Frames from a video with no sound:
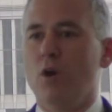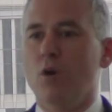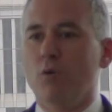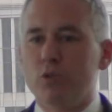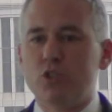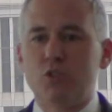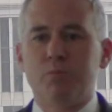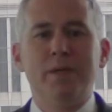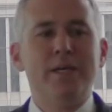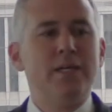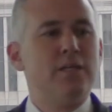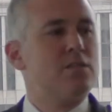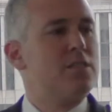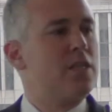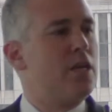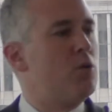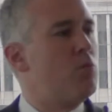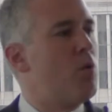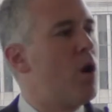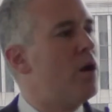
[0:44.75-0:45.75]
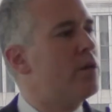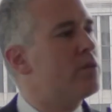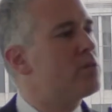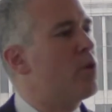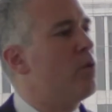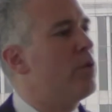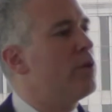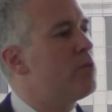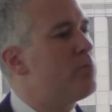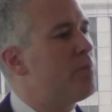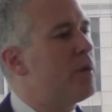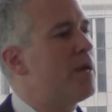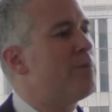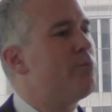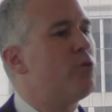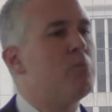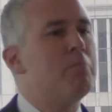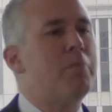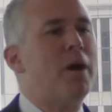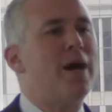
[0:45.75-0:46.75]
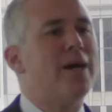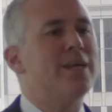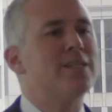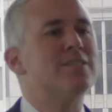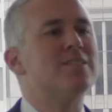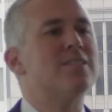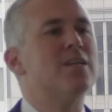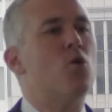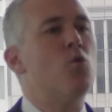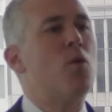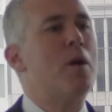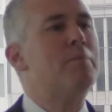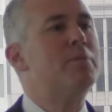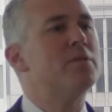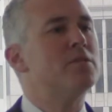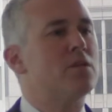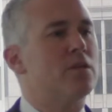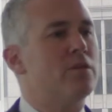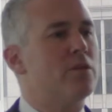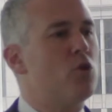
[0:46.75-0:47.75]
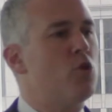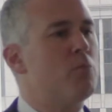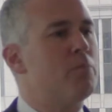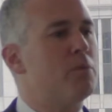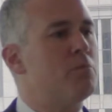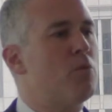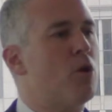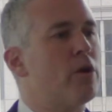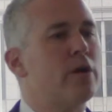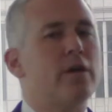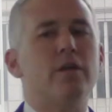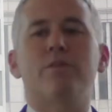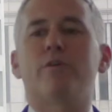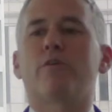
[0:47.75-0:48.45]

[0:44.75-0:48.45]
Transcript: which means that Iran is going to be able to buy and sell weapons on the open market.